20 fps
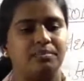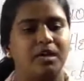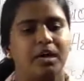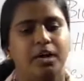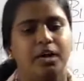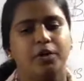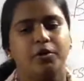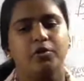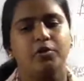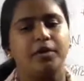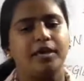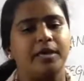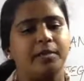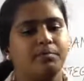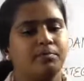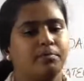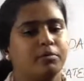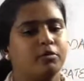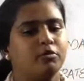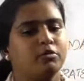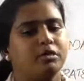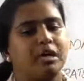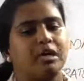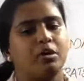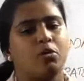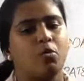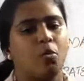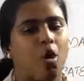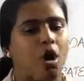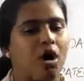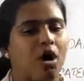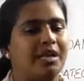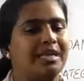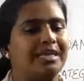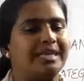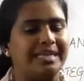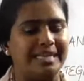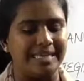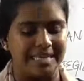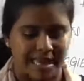to improve the
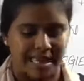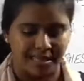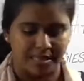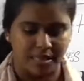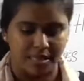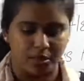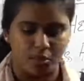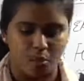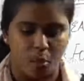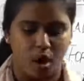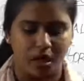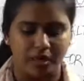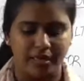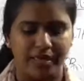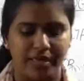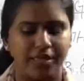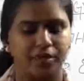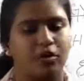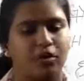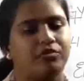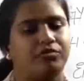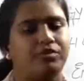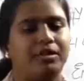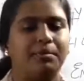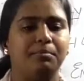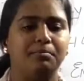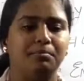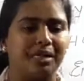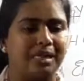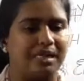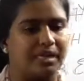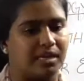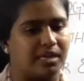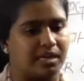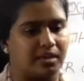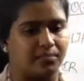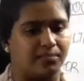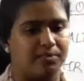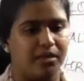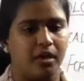quality and the quantity of the milk.
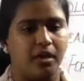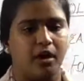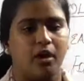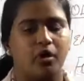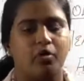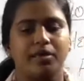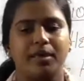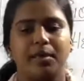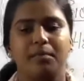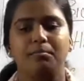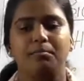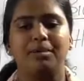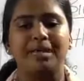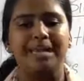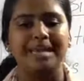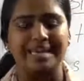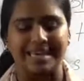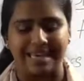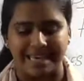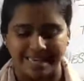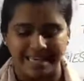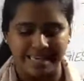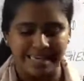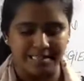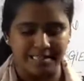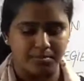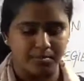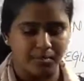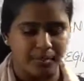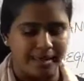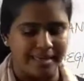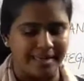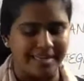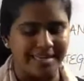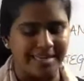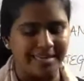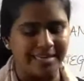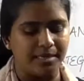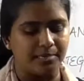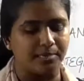Okay, milk yields mainly
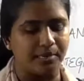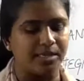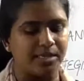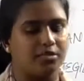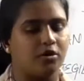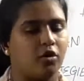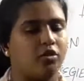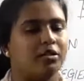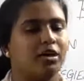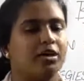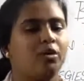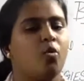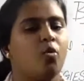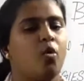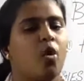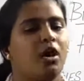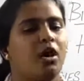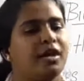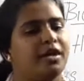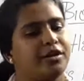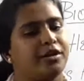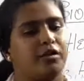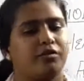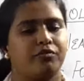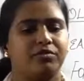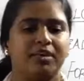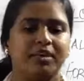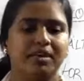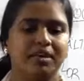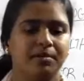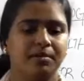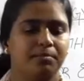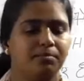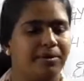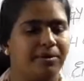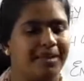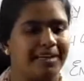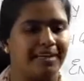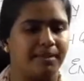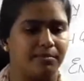depends on the quality of the
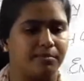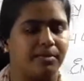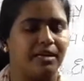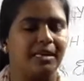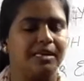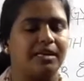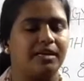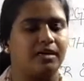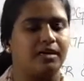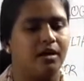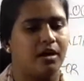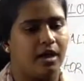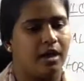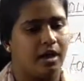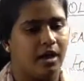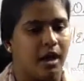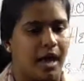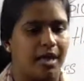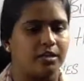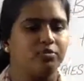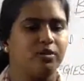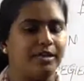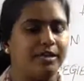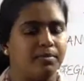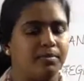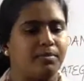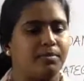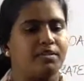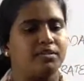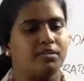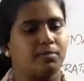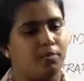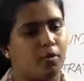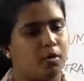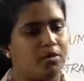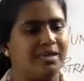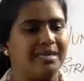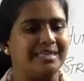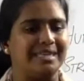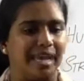breed. Milk actually depends upon
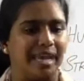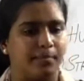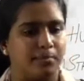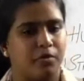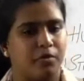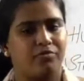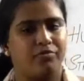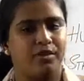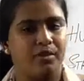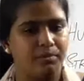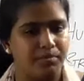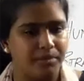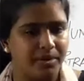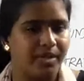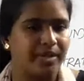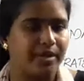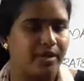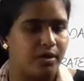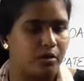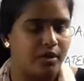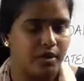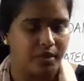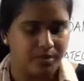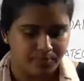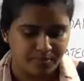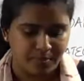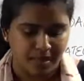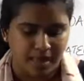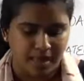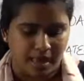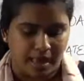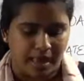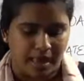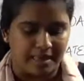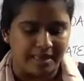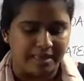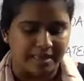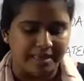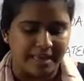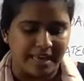the type of the breed only. And the
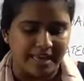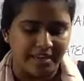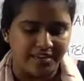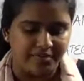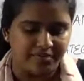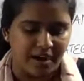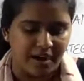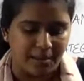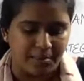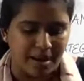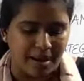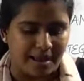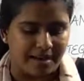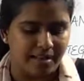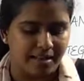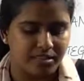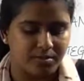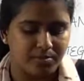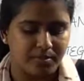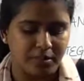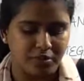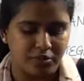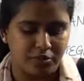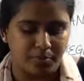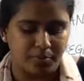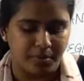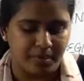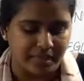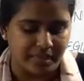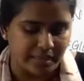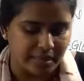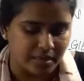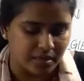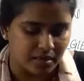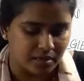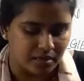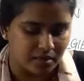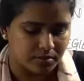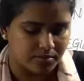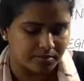dairy farm management should be,
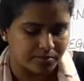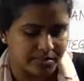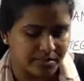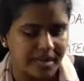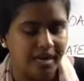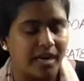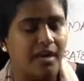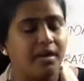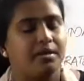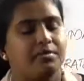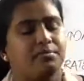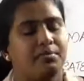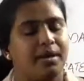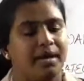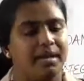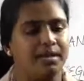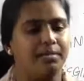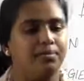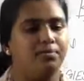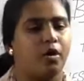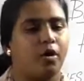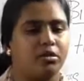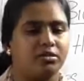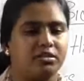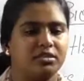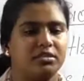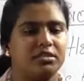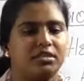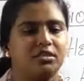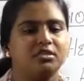there are many processes